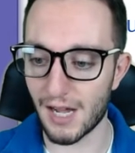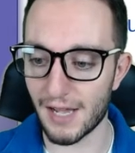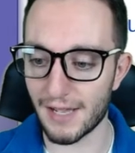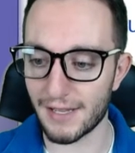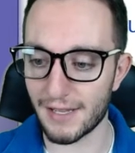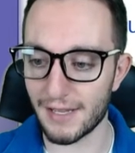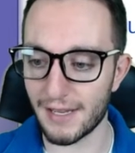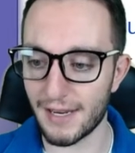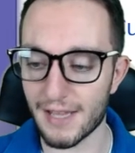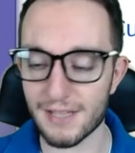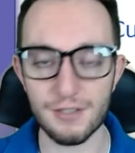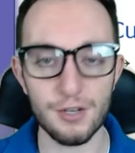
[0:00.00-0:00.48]

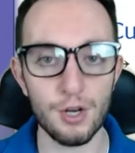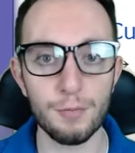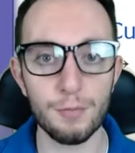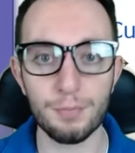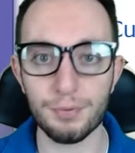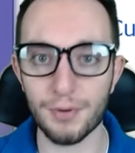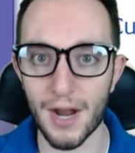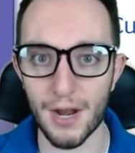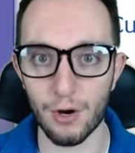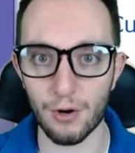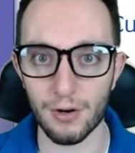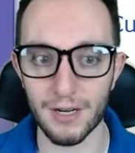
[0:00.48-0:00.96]
It has no
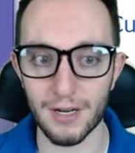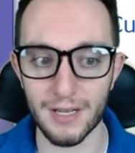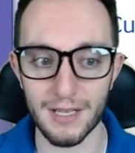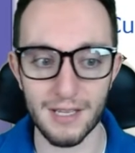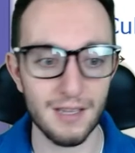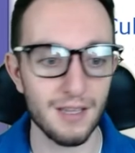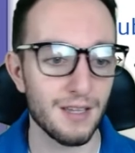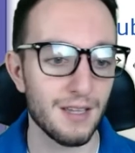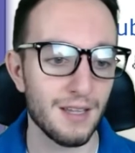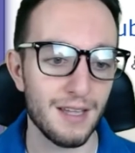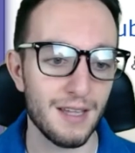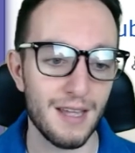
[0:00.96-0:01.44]
priority,
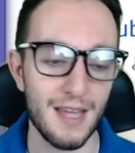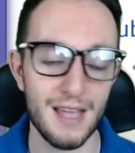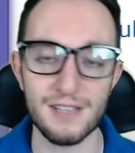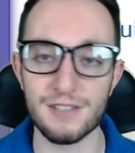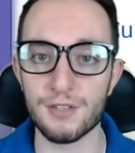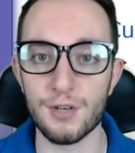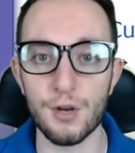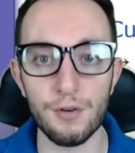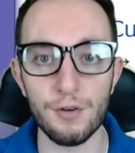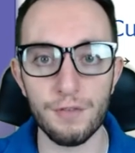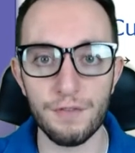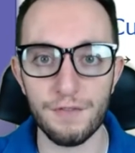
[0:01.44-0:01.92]
has
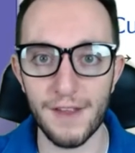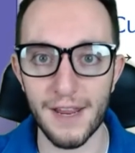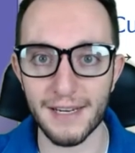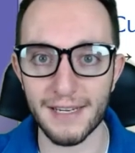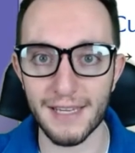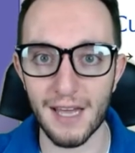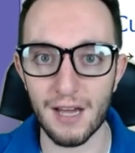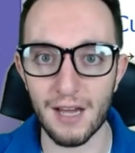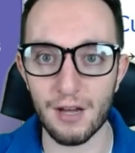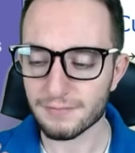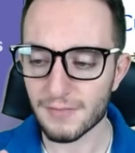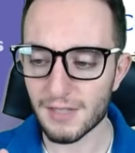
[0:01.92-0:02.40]
no Fake
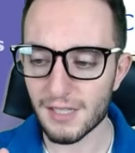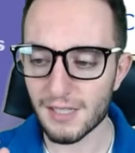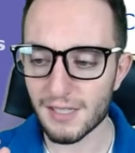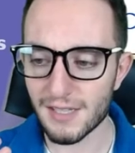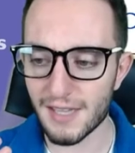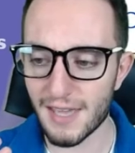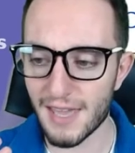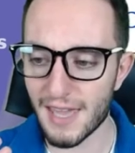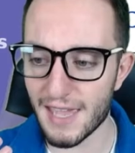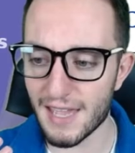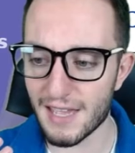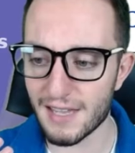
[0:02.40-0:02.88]
Out,
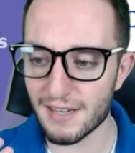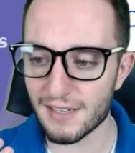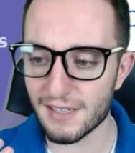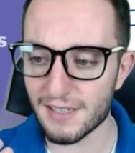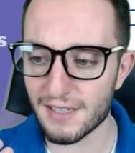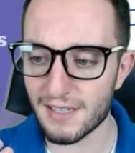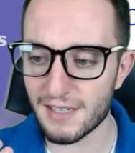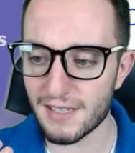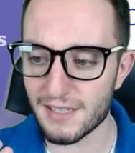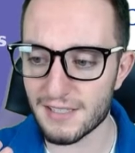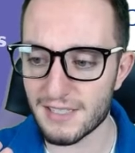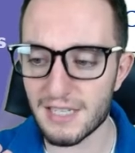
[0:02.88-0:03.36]
and
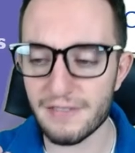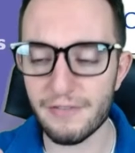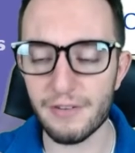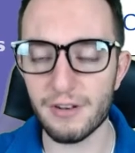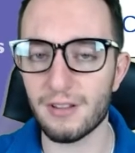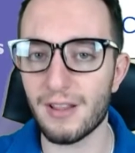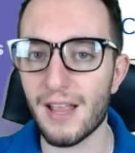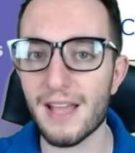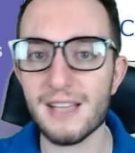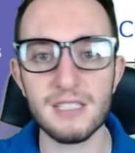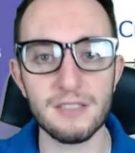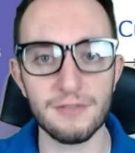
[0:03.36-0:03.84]
is
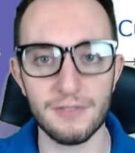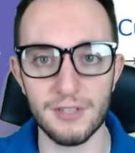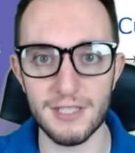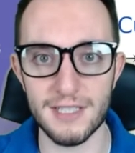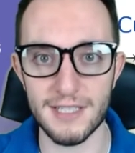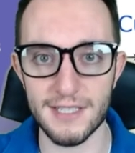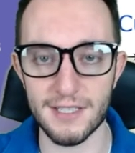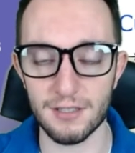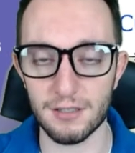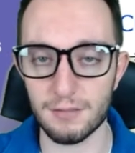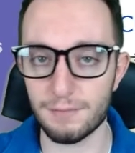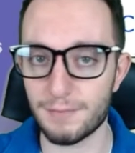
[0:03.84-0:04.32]
even less of a
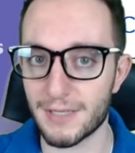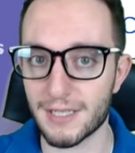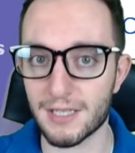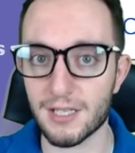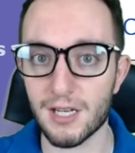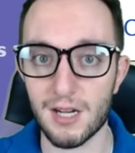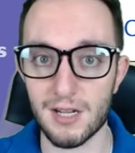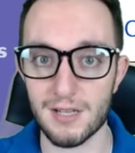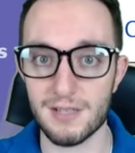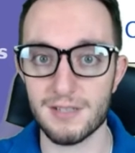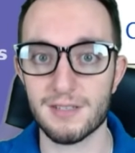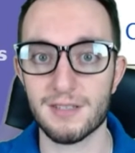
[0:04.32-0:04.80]
deal
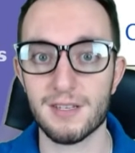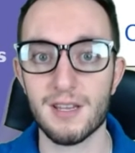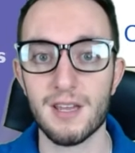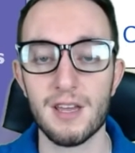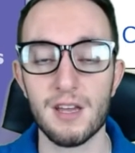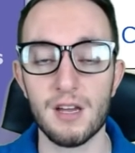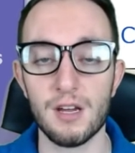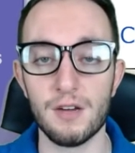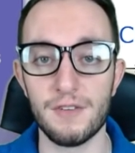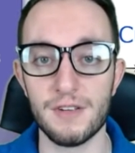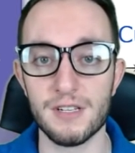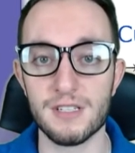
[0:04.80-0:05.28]
because
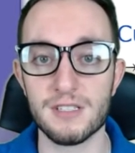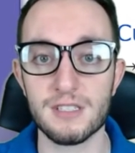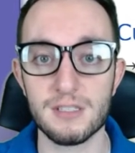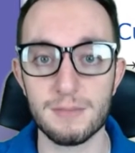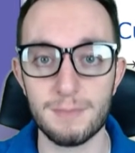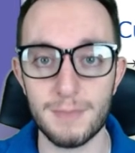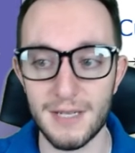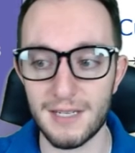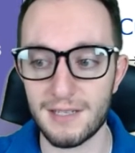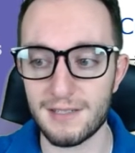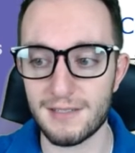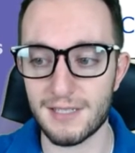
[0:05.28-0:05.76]
of its
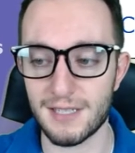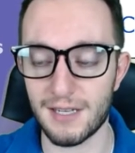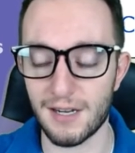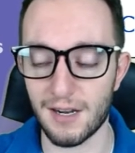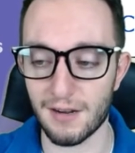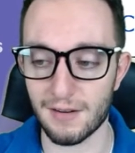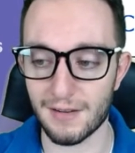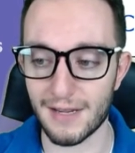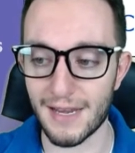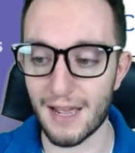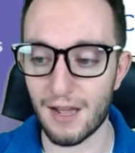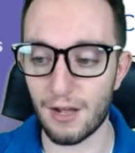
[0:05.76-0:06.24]
speed
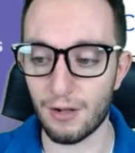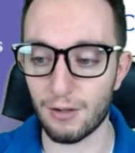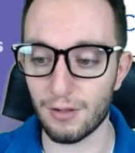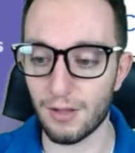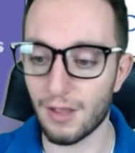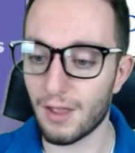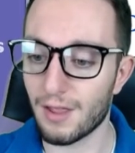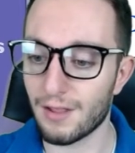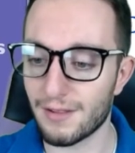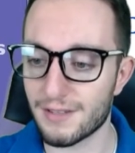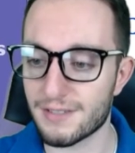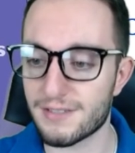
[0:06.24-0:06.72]
tier. Now,
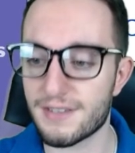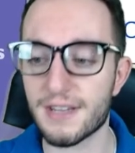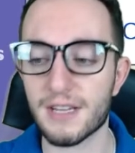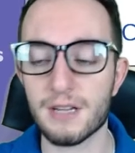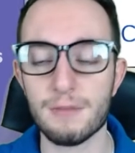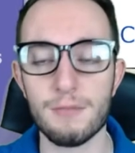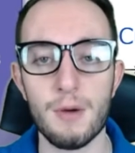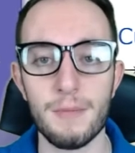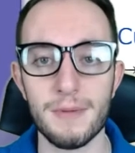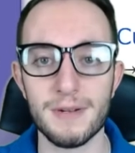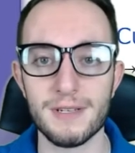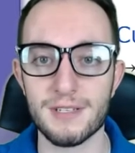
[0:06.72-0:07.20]
let's take a
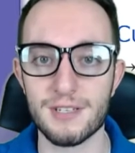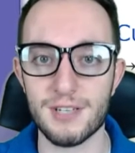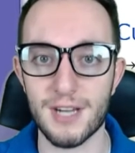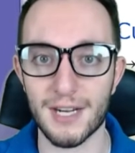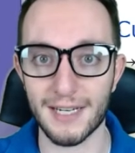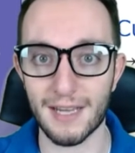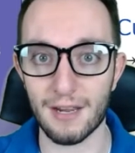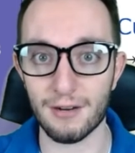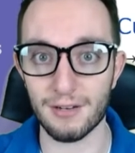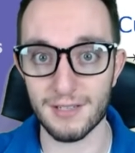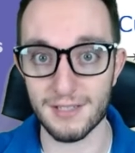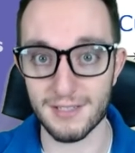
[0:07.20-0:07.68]
moment to
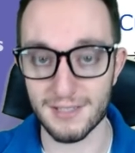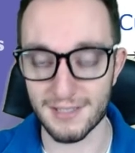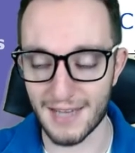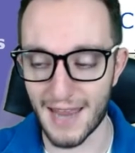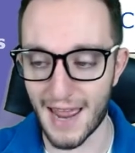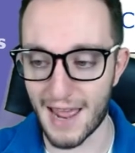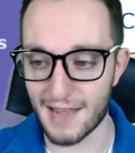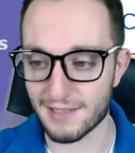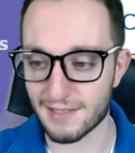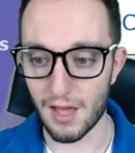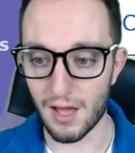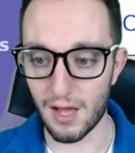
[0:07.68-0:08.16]
check out its
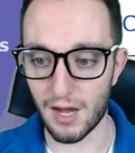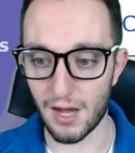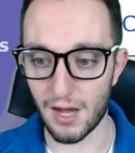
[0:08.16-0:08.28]
stats.